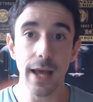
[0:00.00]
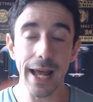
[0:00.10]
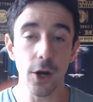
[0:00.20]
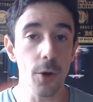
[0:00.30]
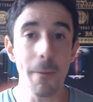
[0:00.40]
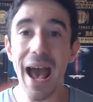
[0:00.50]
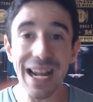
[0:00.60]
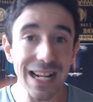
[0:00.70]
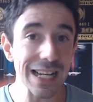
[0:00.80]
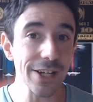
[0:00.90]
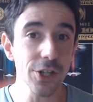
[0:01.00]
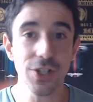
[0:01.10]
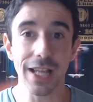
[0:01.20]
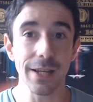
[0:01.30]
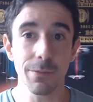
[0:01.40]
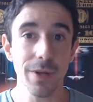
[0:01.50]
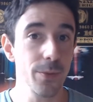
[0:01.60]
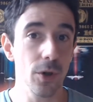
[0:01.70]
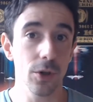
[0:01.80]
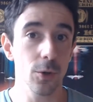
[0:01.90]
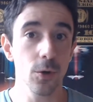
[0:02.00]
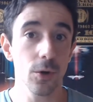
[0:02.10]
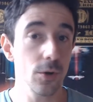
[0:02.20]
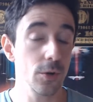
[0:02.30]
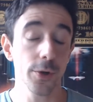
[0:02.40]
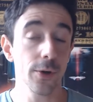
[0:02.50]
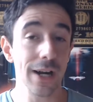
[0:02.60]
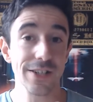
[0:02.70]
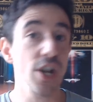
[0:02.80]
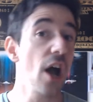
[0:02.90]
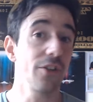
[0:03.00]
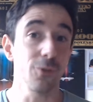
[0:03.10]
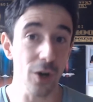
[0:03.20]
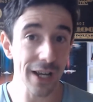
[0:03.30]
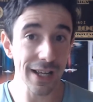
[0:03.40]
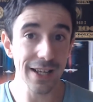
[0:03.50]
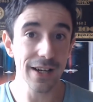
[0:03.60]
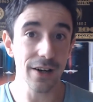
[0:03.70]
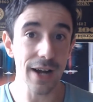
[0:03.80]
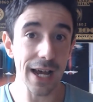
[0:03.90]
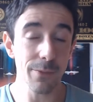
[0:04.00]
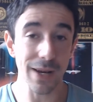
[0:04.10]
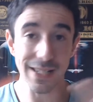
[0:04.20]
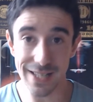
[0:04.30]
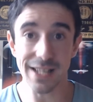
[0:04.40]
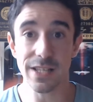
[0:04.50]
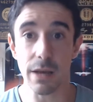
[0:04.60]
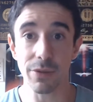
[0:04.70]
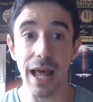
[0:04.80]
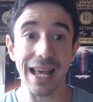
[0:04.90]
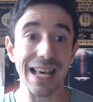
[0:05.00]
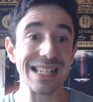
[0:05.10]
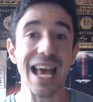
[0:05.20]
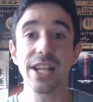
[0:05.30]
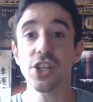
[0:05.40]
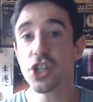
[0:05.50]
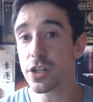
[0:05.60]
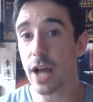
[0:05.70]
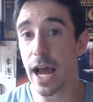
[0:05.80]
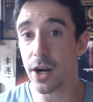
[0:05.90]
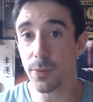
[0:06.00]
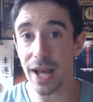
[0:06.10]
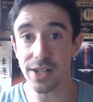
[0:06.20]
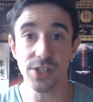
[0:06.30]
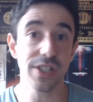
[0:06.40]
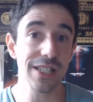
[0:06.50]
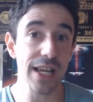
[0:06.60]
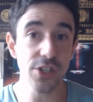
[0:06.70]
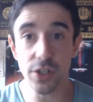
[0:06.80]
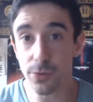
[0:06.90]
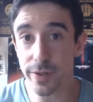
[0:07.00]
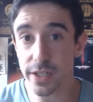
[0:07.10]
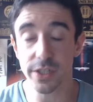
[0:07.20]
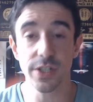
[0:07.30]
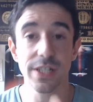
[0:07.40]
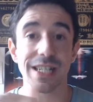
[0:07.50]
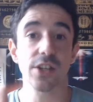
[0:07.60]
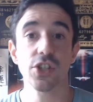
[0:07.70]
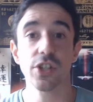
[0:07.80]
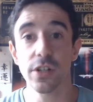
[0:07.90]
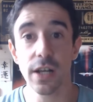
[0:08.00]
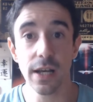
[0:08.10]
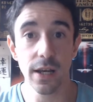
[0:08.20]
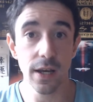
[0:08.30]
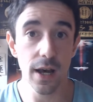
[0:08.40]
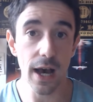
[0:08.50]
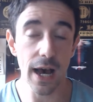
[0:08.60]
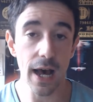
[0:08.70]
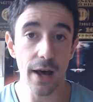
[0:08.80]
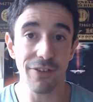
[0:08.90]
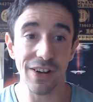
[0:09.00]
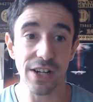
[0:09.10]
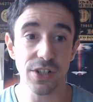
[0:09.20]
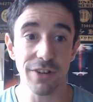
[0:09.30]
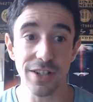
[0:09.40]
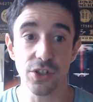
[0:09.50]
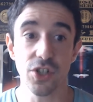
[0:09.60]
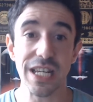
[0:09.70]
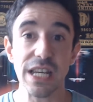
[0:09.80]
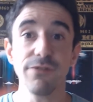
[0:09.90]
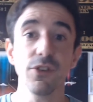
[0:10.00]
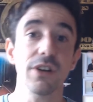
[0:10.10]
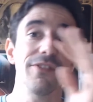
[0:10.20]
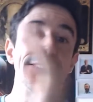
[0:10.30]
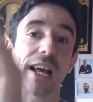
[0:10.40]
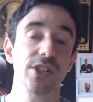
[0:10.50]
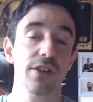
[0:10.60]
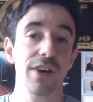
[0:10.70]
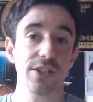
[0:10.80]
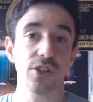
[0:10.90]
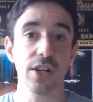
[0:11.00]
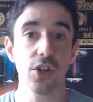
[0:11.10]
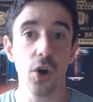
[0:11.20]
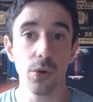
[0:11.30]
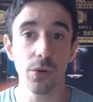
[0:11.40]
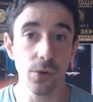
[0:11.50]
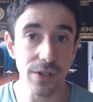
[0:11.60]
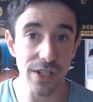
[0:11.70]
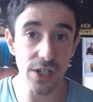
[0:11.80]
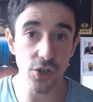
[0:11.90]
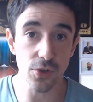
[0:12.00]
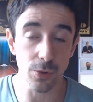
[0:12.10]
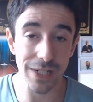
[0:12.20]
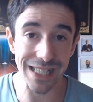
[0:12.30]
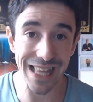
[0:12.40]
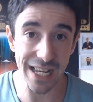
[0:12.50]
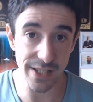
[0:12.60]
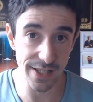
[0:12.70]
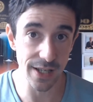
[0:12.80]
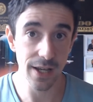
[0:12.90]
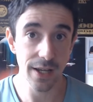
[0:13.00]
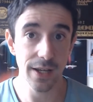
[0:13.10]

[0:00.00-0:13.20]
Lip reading: and automatically you're telling people who your ad is not for, all right? By saying something like, attention chiropractors, attention realtors, attention financial advisors. If you're a financial advisor and you're going through these issues, read this.